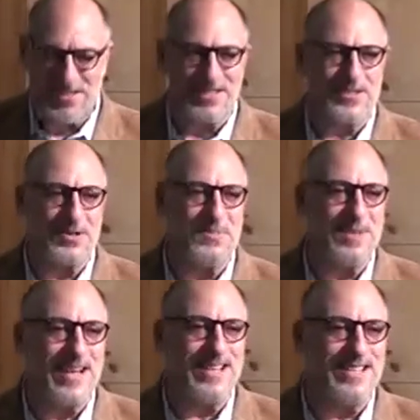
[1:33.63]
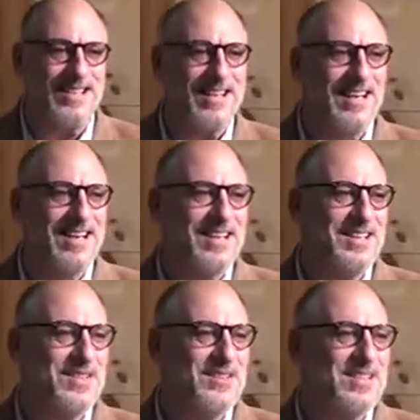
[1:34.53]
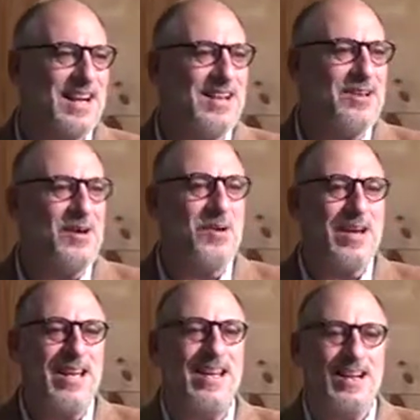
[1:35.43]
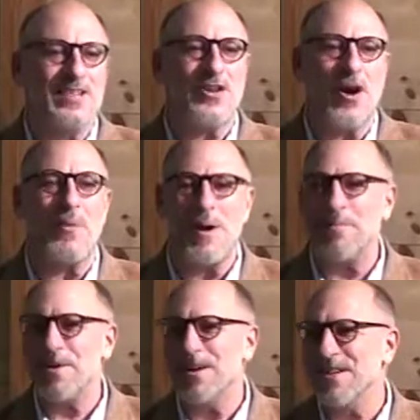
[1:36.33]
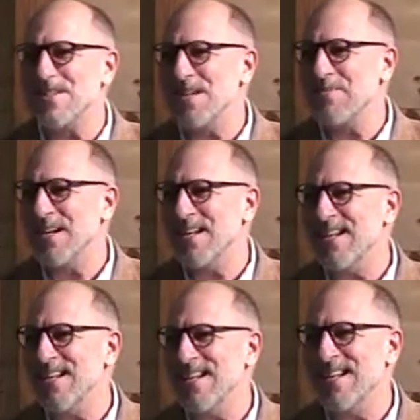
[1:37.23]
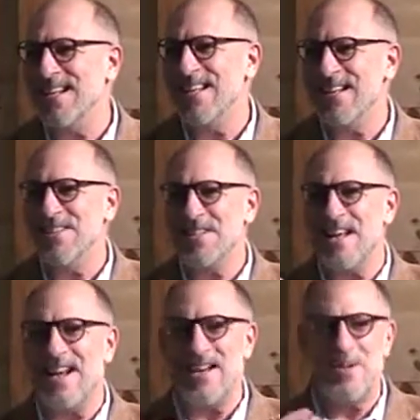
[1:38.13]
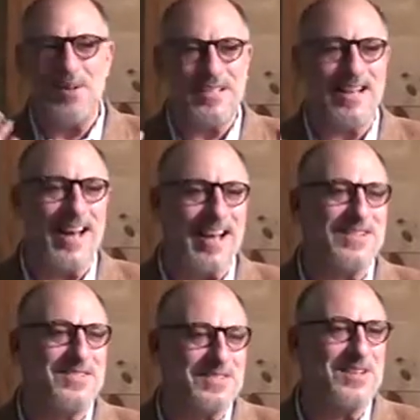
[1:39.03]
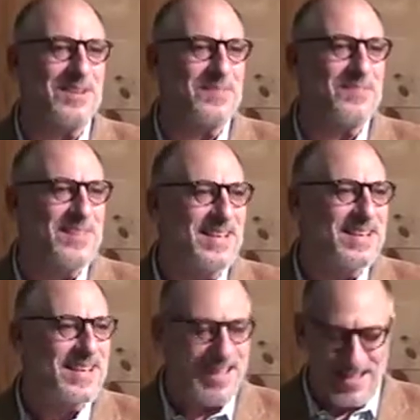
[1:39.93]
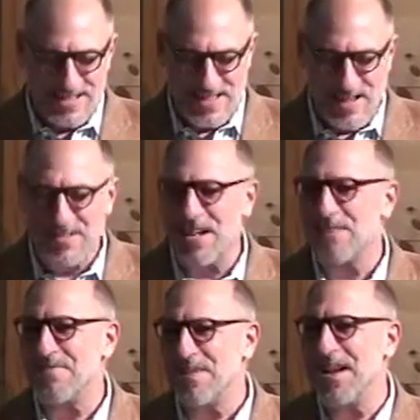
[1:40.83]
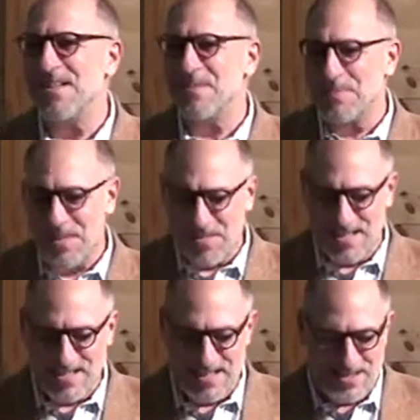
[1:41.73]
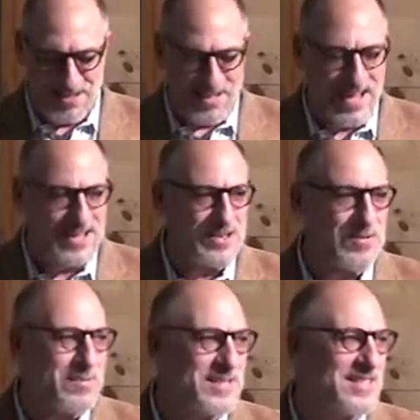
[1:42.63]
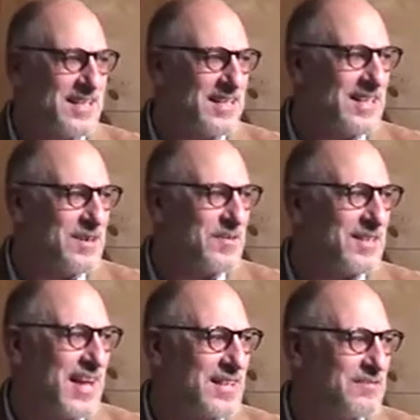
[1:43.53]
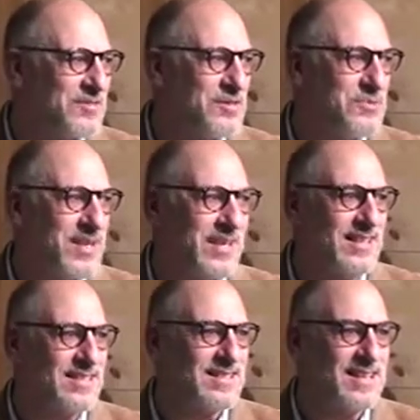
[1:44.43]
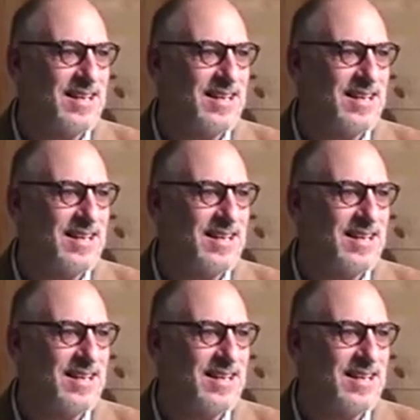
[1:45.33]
are so amazing. You know, because I know He hears all my prayers, amen? And He hears, and I know He's going to answer them. And I just have to have faith and believe that He's going to do that. You know, we've been studying over the last few weeks